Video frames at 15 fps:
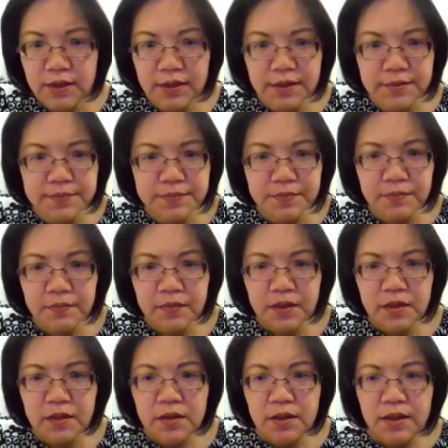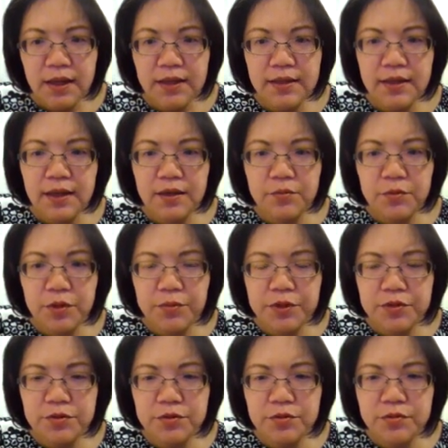And then what
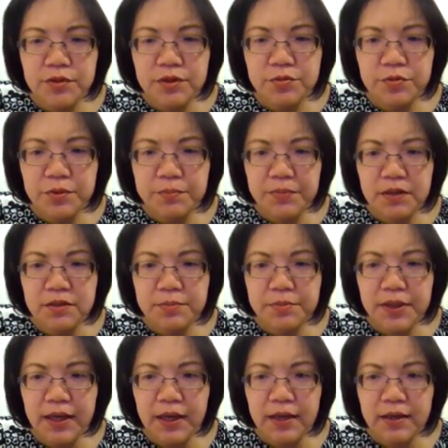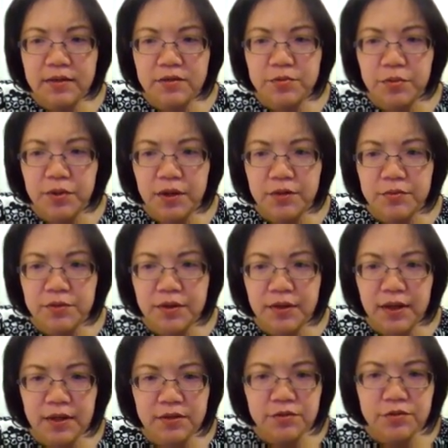we do is we multiply x1
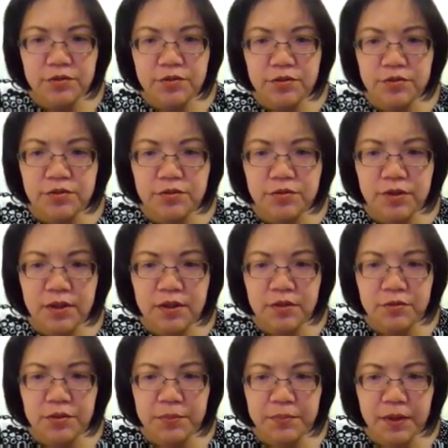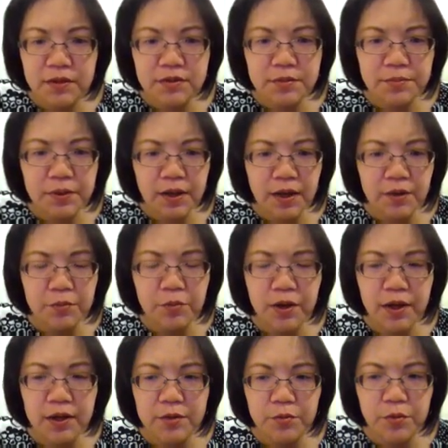with x2, and then we multiply
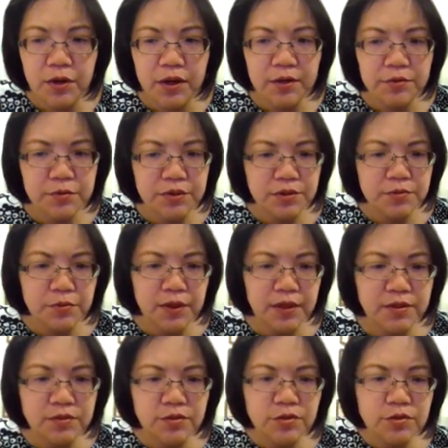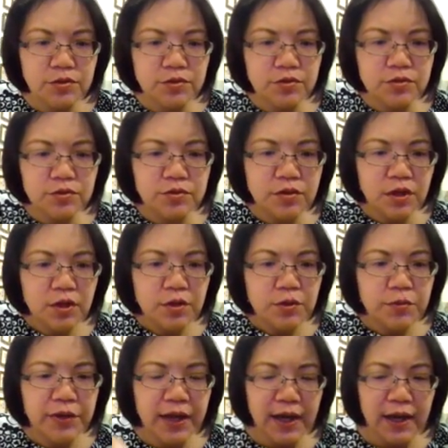y1 with y2.
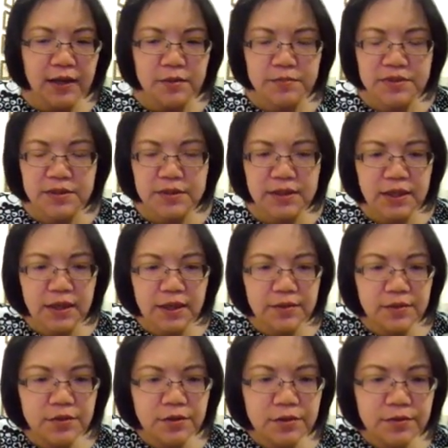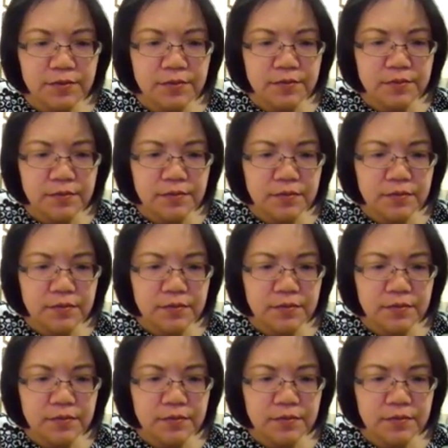We add them together.